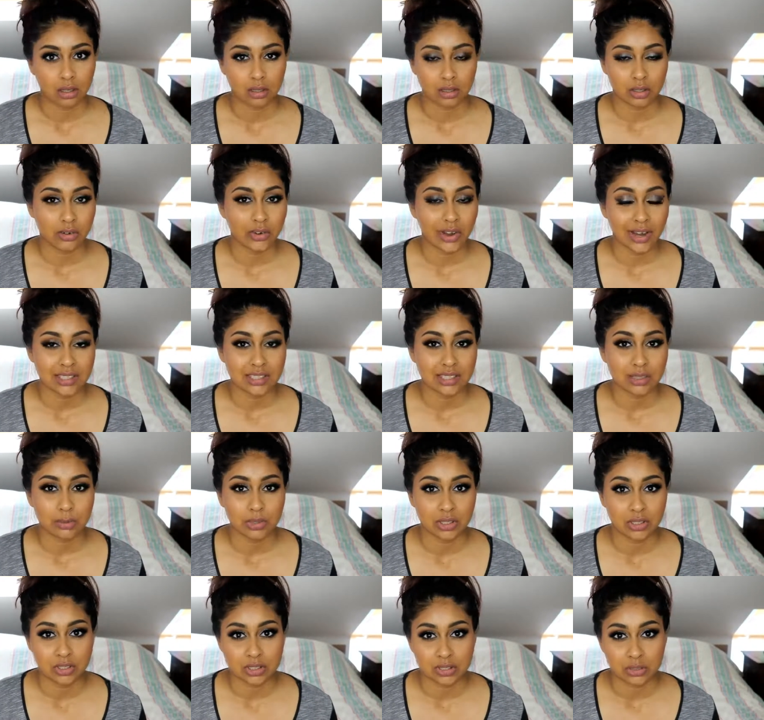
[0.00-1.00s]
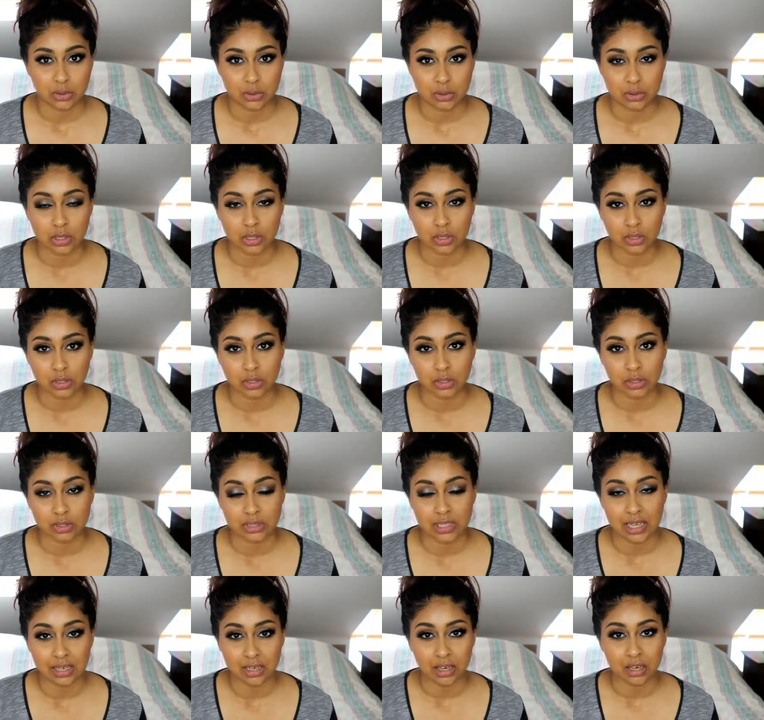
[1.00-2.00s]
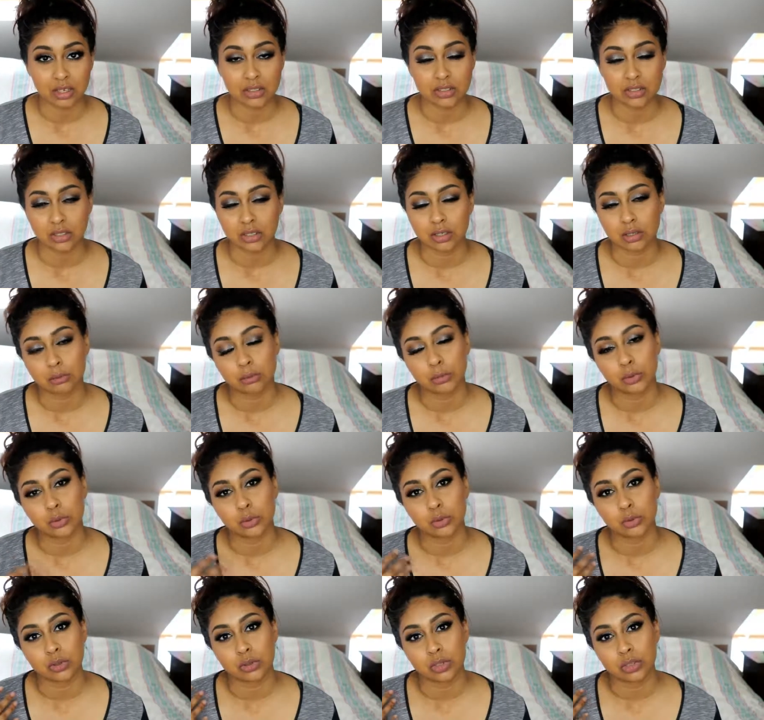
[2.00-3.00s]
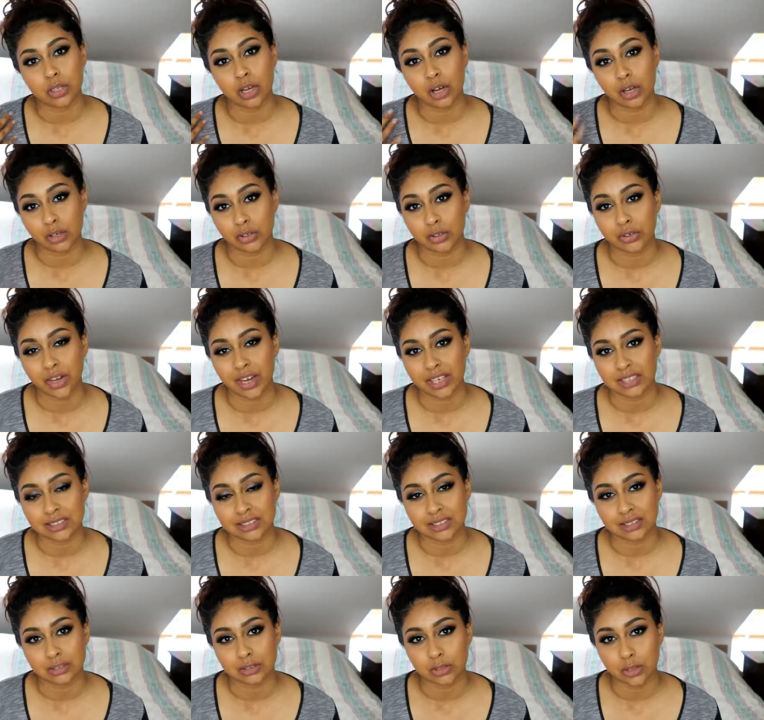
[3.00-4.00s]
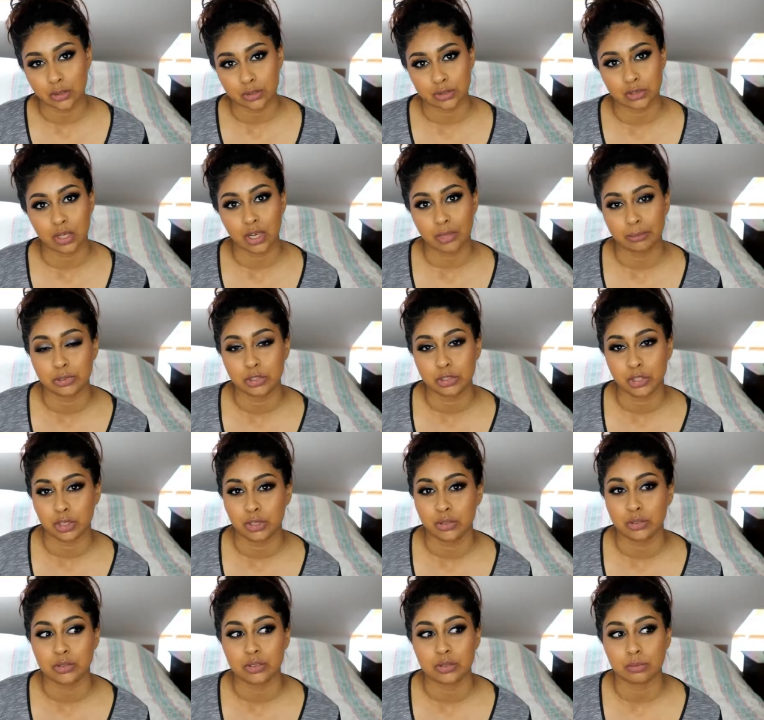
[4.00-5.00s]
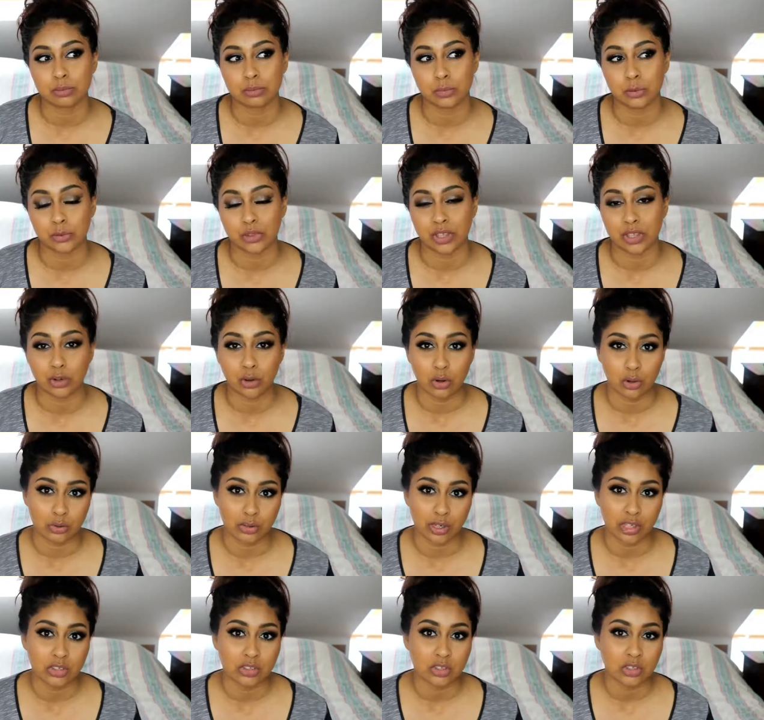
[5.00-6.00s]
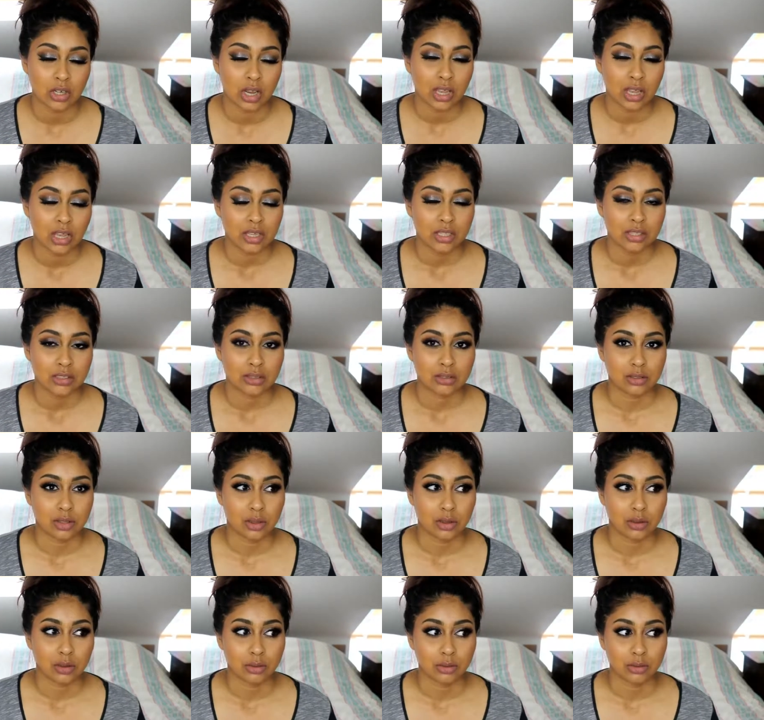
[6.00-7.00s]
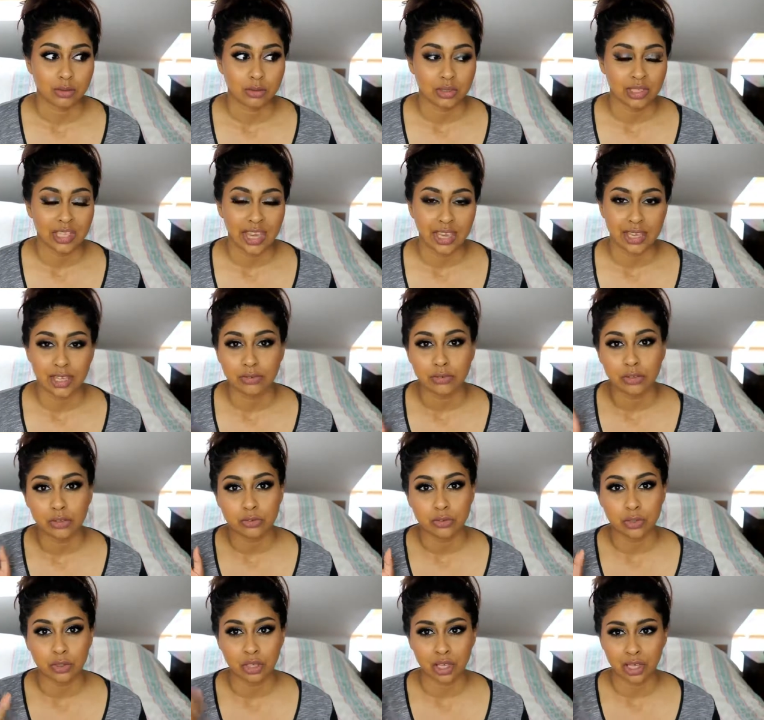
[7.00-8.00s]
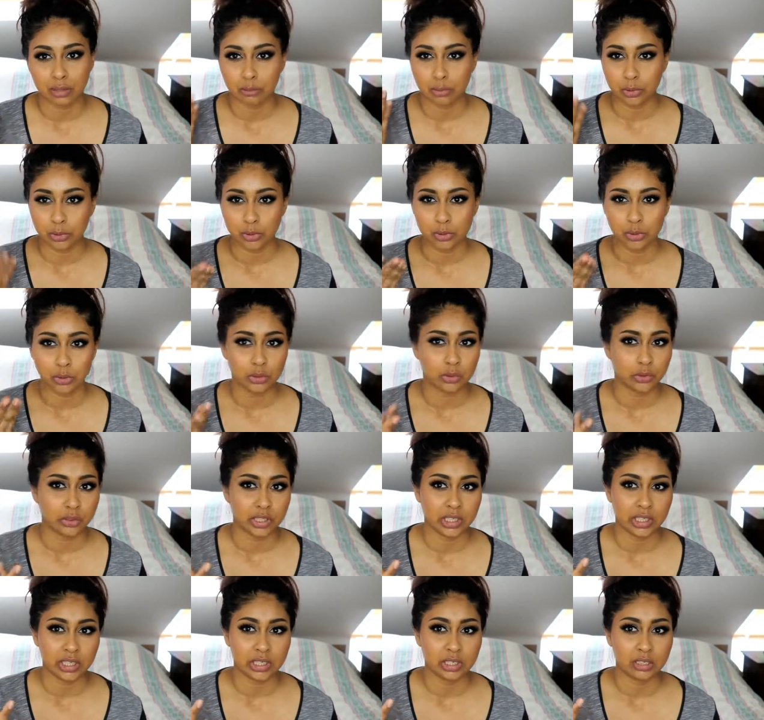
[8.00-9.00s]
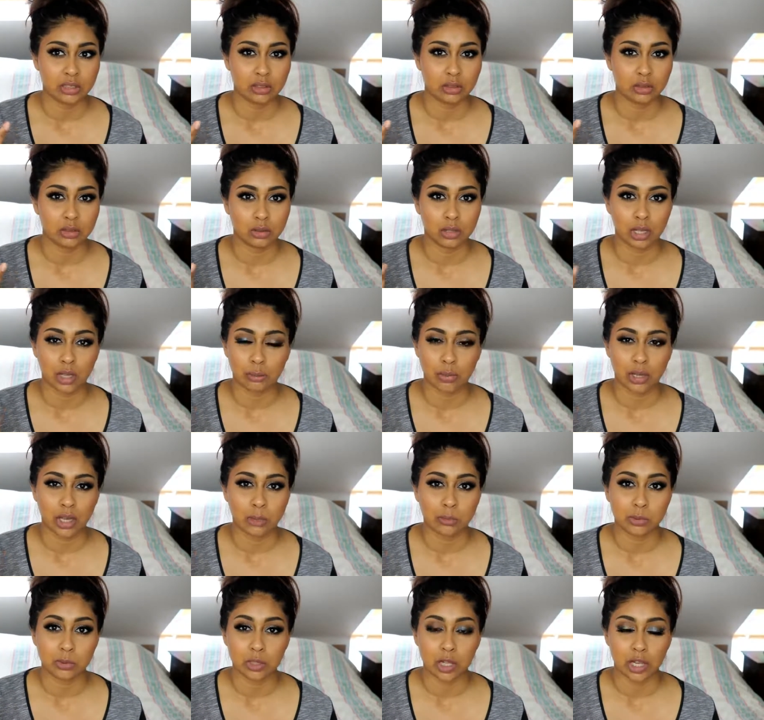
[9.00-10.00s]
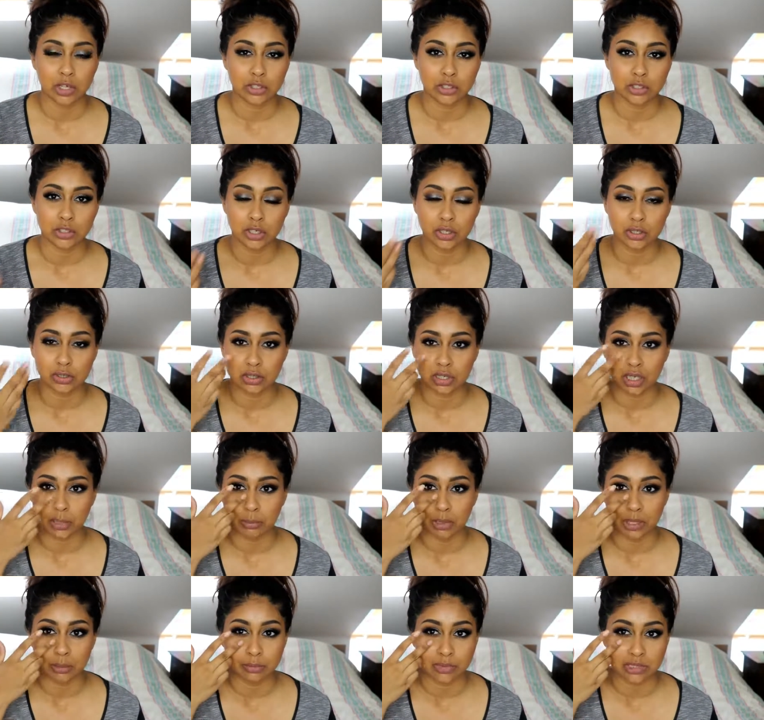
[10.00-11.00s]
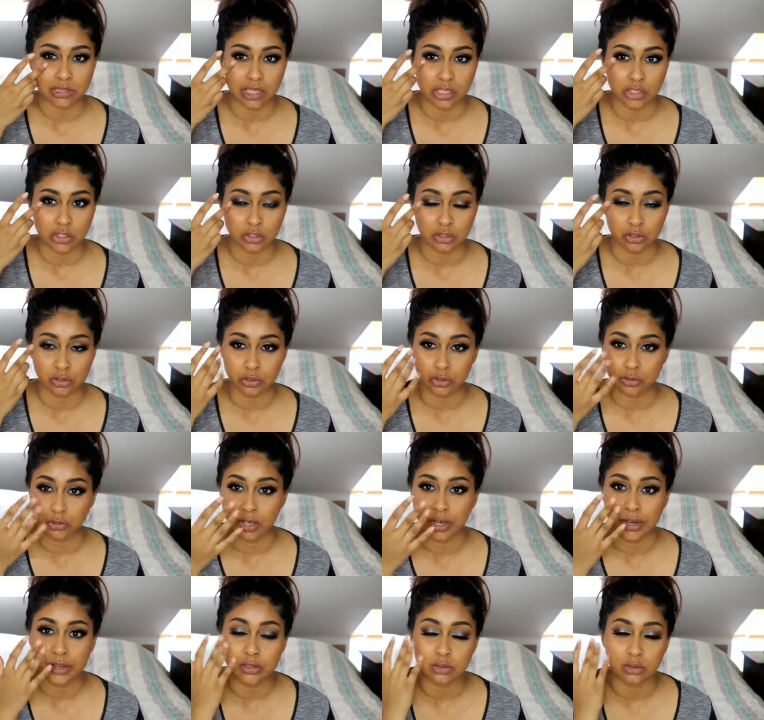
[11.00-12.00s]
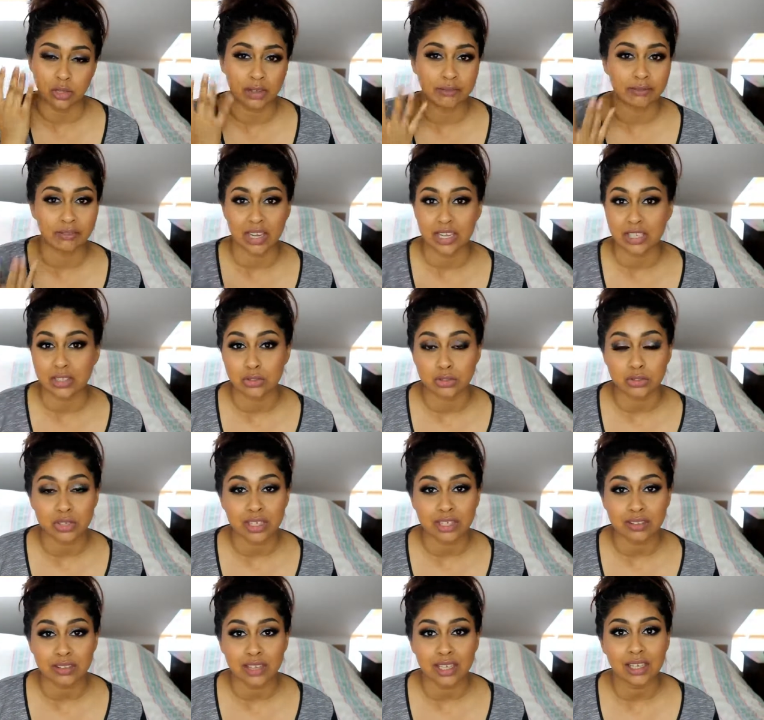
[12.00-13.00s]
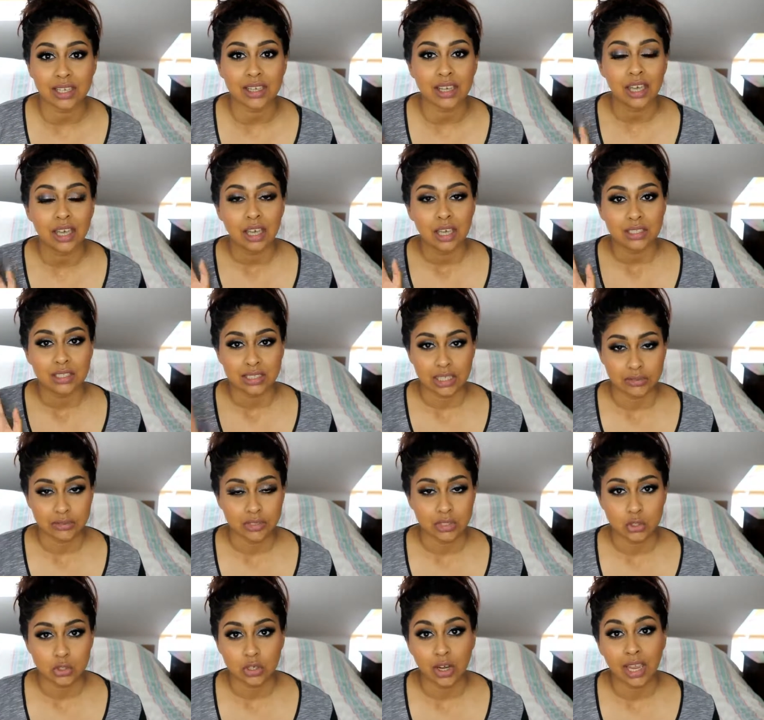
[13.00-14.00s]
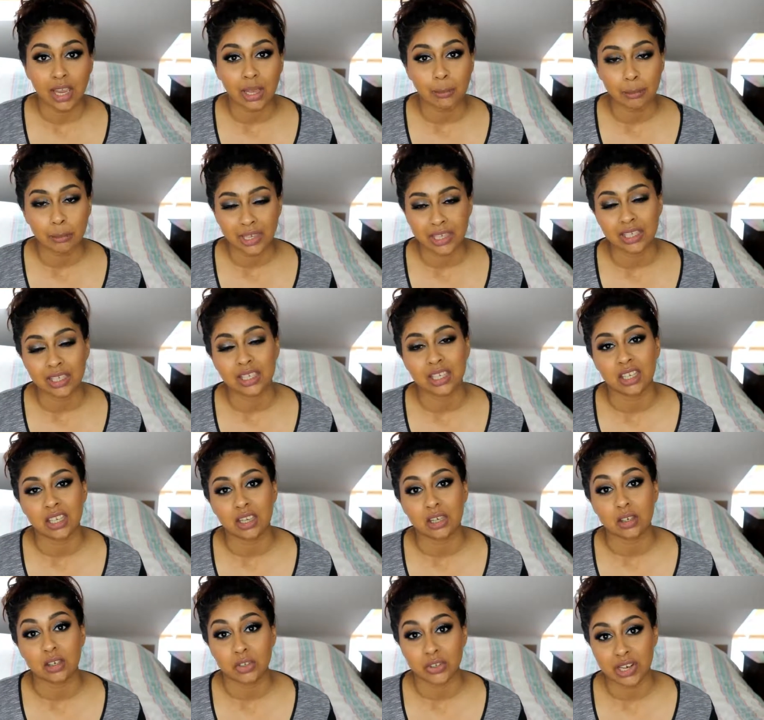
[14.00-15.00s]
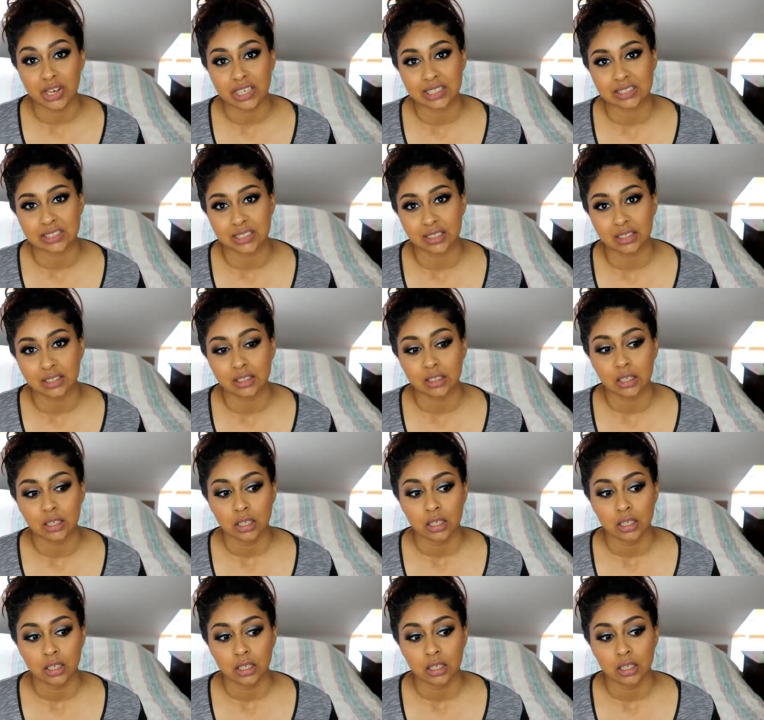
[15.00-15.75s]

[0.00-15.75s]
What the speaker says: corrector, because those are that color is gonna more color correct those type of tones more than orange. So yeah, if you've got like blue, green or like purple undertones like pigmentation under your eyes or like veins or anything, definitely try a pinkier corrector.